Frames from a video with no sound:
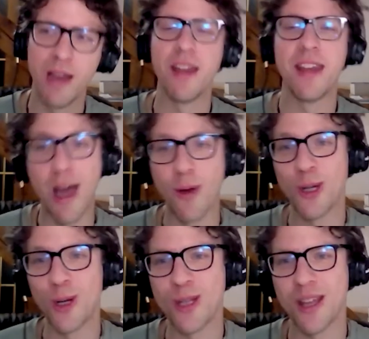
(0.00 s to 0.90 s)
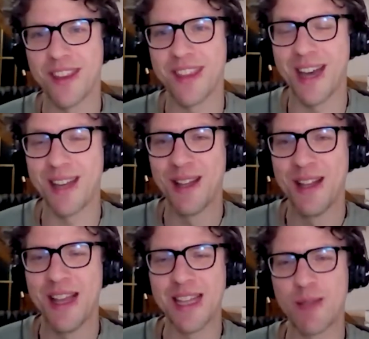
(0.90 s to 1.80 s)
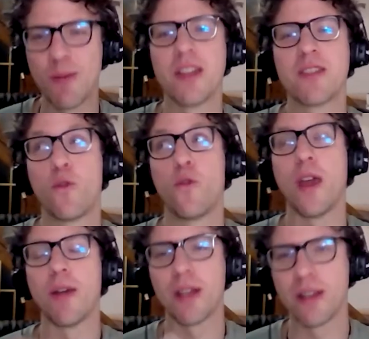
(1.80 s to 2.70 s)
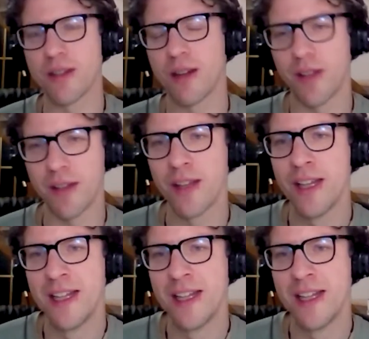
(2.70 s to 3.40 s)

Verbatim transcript: Now it turns out that estimate is very conservative,